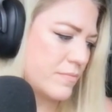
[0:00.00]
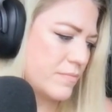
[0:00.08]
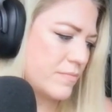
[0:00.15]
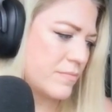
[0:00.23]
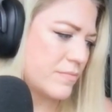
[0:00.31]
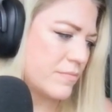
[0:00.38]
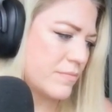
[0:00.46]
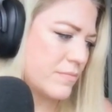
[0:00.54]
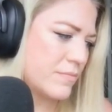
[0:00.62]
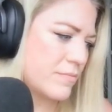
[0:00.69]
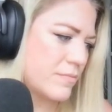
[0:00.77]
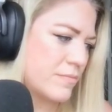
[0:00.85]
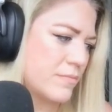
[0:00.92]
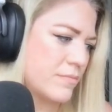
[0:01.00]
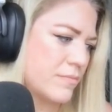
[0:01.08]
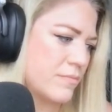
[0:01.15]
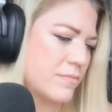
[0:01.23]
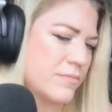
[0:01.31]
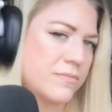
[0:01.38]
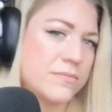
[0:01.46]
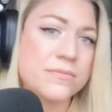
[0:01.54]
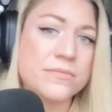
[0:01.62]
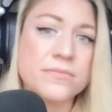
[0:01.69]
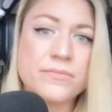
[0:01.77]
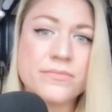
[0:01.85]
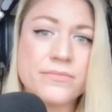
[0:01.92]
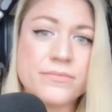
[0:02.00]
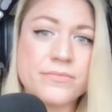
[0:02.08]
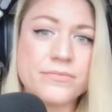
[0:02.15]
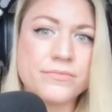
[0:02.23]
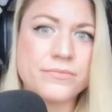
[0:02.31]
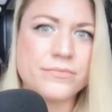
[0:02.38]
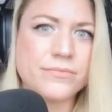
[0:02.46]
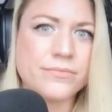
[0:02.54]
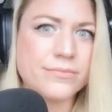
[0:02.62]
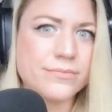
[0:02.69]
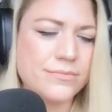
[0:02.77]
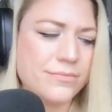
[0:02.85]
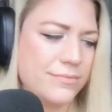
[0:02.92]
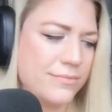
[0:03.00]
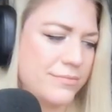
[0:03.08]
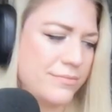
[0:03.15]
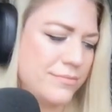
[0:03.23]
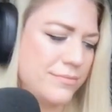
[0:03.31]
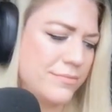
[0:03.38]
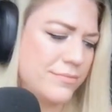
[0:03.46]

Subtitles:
The person shown says nothing.